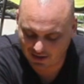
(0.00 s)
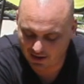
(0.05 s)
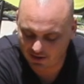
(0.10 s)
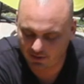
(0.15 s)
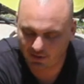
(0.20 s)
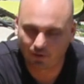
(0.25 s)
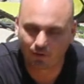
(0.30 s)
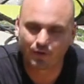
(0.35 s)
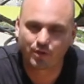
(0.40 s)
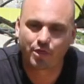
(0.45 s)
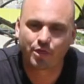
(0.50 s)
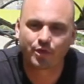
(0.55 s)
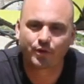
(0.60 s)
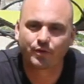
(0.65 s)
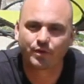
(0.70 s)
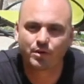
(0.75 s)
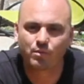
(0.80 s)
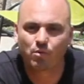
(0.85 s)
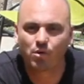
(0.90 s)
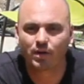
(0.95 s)
iron
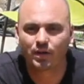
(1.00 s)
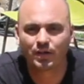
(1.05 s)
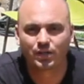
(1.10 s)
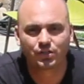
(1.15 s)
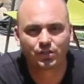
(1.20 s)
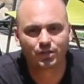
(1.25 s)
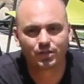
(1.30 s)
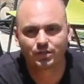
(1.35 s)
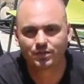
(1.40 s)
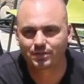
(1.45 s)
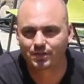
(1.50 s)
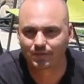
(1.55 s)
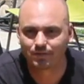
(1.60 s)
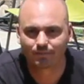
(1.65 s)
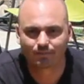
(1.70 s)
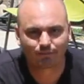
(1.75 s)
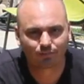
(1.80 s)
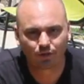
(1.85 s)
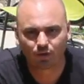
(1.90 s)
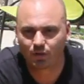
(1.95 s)
31 inches
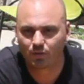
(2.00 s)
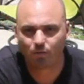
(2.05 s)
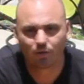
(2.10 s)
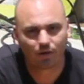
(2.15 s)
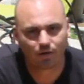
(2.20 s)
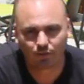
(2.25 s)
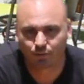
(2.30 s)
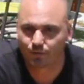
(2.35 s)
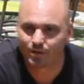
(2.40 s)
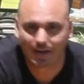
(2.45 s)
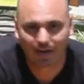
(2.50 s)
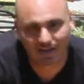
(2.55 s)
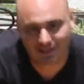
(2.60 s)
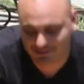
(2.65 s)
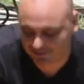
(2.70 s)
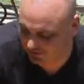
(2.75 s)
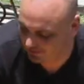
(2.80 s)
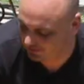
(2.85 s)
and 31 3/8